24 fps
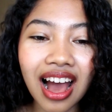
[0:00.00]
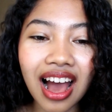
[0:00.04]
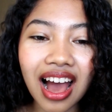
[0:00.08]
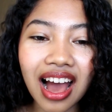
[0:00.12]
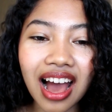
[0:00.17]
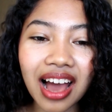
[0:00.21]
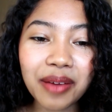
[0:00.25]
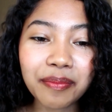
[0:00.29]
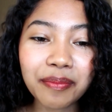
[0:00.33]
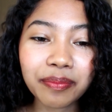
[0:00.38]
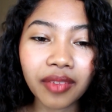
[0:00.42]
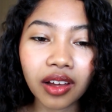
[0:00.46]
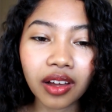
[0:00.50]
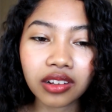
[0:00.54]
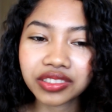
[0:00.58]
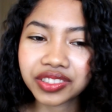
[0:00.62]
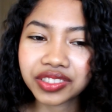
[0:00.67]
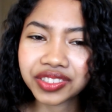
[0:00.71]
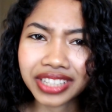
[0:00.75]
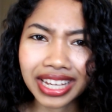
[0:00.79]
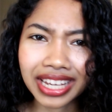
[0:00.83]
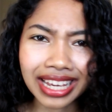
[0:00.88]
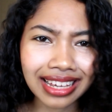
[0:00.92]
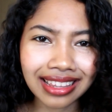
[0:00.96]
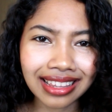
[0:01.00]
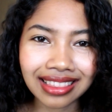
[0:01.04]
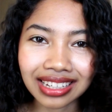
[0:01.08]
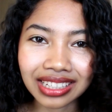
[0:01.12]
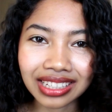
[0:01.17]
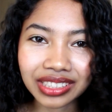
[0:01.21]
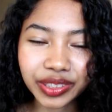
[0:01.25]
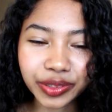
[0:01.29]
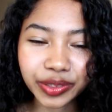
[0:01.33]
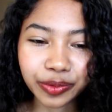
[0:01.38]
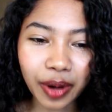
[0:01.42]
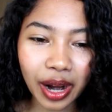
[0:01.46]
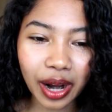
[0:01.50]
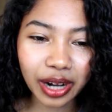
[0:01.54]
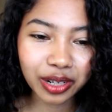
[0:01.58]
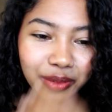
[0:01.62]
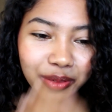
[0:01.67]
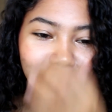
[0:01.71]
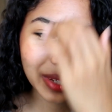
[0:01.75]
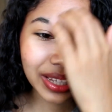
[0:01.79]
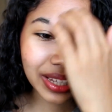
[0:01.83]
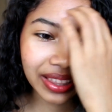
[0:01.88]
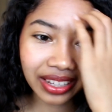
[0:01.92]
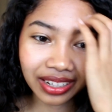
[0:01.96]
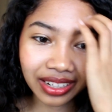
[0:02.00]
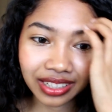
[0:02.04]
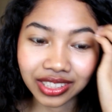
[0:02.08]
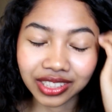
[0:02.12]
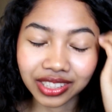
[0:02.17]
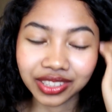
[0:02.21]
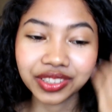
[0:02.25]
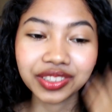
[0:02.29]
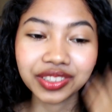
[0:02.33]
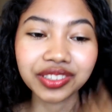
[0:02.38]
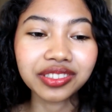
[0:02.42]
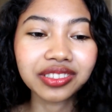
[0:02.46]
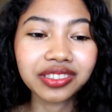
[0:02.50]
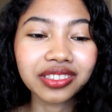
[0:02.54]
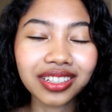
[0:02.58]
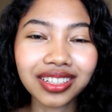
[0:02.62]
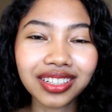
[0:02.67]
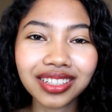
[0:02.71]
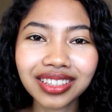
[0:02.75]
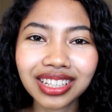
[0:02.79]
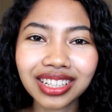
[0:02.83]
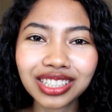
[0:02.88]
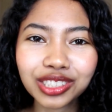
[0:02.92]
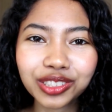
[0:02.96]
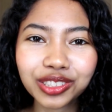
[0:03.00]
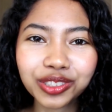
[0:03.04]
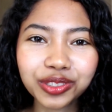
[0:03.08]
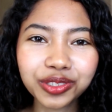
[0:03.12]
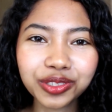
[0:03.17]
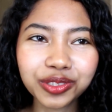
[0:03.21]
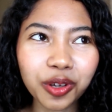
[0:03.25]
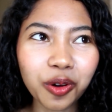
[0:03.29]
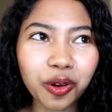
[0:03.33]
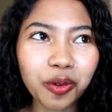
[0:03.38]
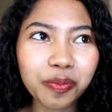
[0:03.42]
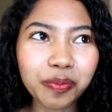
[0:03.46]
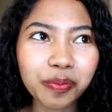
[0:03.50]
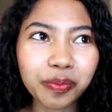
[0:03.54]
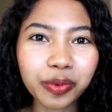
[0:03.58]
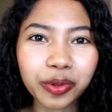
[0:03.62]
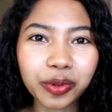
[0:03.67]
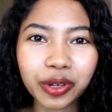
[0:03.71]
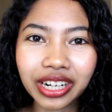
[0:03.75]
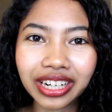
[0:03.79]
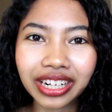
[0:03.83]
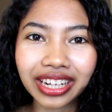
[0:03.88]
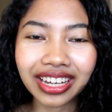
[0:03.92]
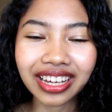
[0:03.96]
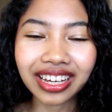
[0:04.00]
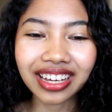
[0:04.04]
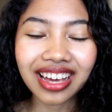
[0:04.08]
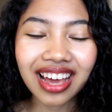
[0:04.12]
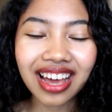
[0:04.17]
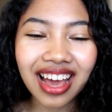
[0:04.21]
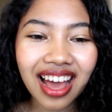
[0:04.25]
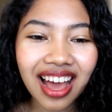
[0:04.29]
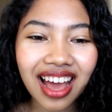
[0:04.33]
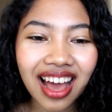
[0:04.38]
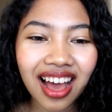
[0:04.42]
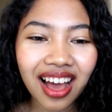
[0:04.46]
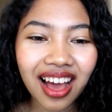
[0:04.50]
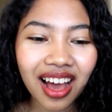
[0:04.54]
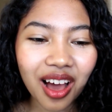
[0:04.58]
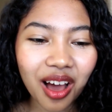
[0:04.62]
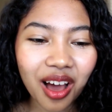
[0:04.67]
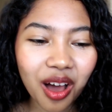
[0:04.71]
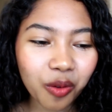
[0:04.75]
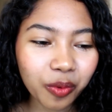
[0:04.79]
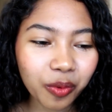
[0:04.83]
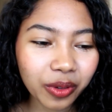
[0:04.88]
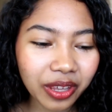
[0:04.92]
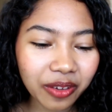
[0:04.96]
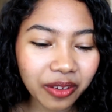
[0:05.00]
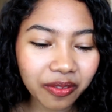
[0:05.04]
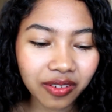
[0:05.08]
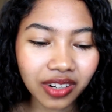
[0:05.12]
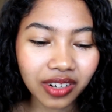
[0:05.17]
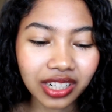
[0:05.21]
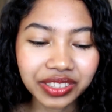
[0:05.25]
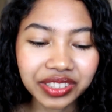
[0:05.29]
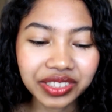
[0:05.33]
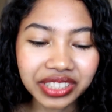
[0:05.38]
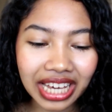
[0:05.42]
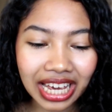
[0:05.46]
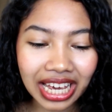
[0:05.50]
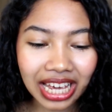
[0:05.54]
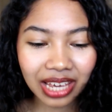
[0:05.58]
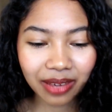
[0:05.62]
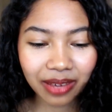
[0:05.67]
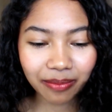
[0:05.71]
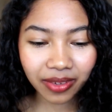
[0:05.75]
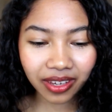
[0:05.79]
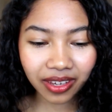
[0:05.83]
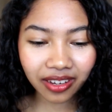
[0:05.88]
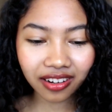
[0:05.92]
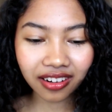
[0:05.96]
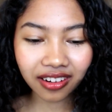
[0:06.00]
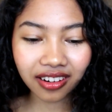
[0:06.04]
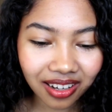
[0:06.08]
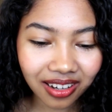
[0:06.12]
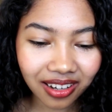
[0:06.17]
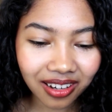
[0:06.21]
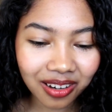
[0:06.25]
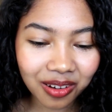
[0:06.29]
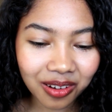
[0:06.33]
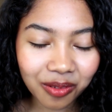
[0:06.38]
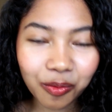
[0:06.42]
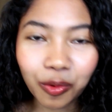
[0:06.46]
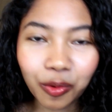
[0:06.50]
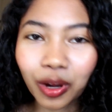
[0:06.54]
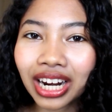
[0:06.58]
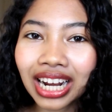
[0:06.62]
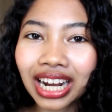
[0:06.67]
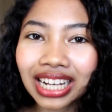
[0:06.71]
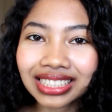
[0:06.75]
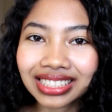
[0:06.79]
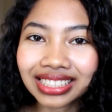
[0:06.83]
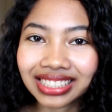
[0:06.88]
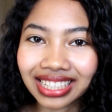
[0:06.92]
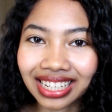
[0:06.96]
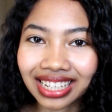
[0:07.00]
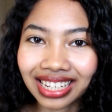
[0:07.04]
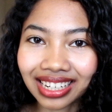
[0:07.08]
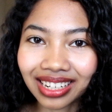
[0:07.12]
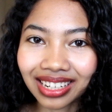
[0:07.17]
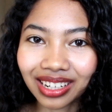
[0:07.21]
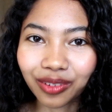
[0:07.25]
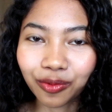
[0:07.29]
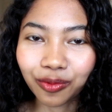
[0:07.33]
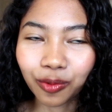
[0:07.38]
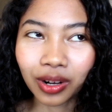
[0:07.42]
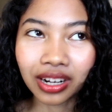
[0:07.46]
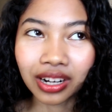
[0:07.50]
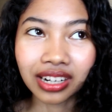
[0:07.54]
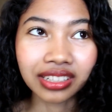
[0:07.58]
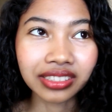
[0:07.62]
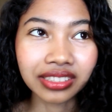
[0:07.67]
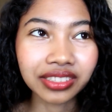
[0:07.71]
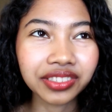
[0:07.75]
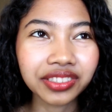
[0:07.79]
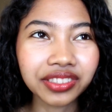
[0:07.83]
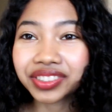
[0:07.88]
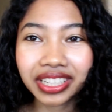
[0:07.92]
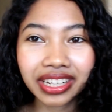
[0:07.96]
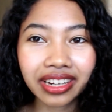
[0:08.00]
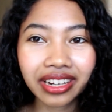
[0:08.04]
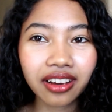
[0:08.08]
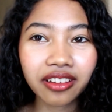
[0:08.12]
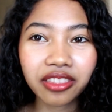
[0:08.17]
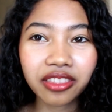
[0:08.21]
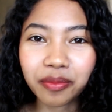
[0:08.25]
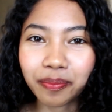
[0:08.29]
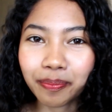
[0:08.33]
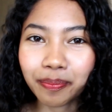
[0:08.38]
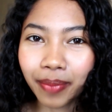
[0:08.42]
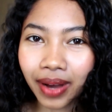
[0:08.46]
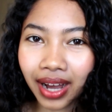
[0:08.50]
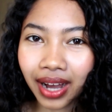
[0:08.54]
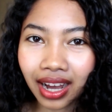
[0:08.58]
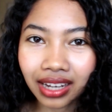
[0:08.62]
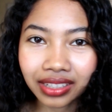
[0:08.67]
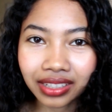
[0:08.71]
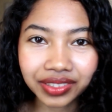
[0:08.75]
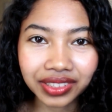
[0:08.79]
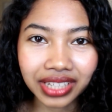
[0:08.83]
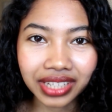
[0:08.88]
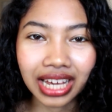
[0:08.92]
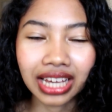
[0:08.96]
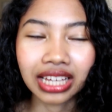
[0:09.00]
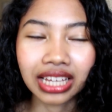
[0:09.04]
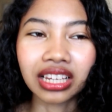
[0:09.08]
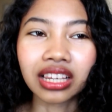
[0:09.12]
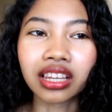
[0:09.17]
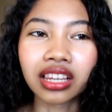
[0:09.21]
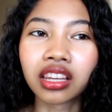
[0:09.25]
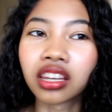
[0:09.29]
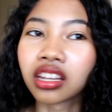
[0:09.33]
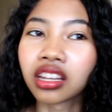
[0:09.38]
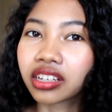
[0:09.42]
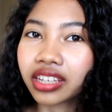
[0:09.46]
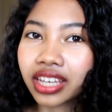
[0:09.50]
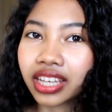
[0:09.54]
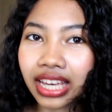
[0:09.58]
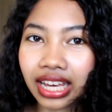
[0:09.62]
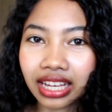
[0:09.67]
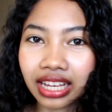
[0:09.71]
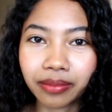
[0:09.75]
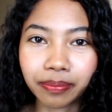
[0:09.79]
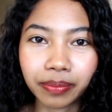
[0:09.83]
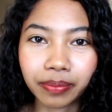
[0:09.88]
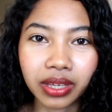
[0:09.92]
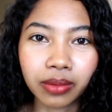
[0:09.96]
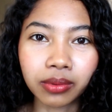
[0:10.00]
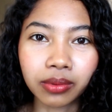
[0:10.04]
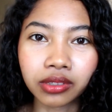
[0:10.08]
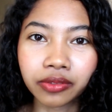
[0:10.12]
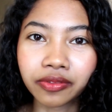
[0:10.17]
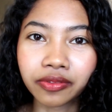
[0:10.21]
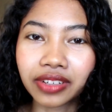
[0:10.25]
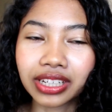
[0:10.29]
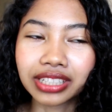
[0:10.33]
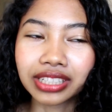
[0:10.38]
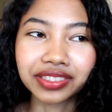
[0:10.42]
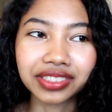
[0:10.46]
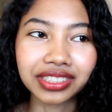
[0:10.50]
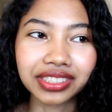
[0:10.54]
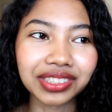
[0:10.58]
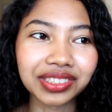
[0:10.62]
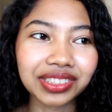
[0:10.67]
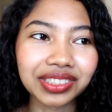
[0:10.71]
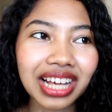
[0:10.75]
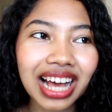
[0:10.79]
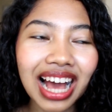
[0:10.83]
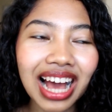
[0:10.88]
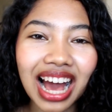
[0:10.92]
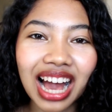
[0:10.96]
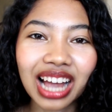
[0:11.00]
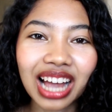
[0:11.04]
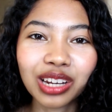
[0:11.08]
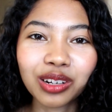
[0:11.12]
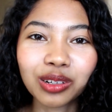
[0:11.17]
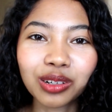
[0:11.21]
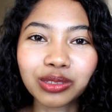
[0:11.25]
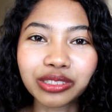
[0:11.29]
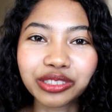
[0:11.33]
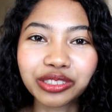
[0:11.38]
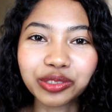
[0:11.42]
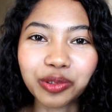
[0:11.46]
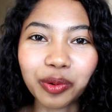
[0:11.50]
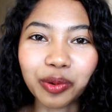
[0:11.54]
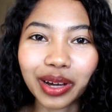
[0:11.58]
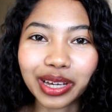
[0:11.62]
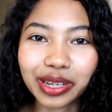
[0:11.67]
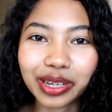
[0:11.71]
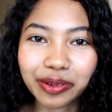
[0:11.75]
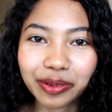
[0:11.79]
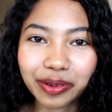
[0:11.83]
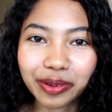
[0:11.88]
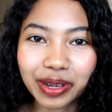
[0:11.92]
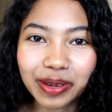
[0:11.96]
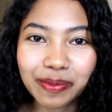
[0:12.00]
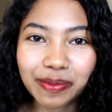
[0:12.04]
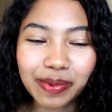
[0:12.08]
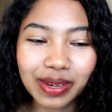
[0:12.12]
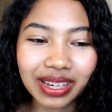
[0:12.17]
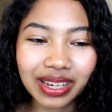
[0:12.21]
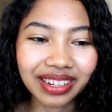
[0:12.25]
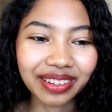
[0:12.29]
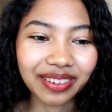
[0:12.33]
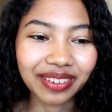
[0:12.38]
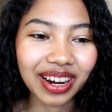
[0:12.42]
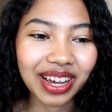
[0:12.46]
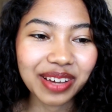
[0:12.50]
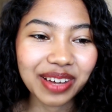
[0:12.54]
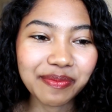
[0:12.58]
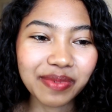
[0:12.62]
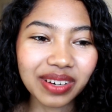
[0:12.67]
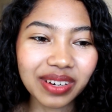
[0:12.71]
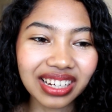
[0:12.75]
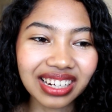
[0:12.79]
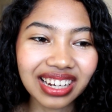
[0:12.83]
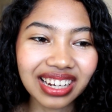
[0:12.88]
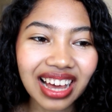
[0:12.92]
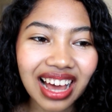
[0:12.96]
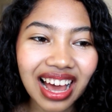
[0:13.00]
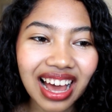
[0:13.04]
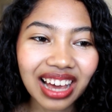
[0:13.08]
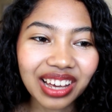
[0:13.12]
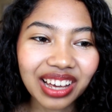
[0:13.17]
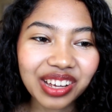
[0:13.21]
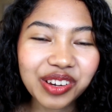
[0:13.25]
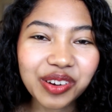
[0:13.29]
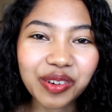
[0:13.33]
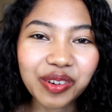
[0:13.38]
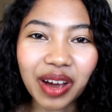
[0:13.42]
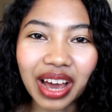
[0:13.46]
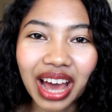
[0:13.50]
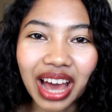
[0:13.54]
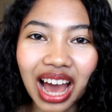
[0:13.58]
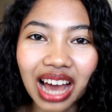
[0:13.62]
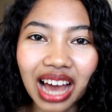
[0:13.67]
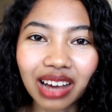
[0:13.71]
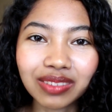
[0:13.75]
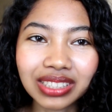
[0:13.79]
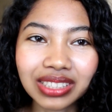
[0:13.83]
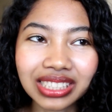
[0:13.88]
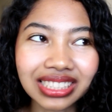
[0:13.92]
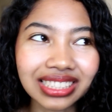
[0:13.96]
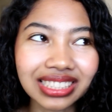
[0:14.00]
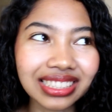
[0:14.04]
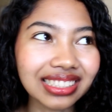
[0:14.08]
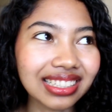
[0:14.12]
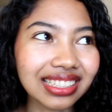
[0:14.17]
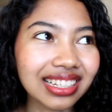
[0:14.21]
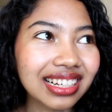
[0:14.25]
I'm not saying this randomly, they're just so pretty. When I first came here, what I did was sitting on the bus and looking at people's faces. I know it's quite creepy, right? But you know, I haven't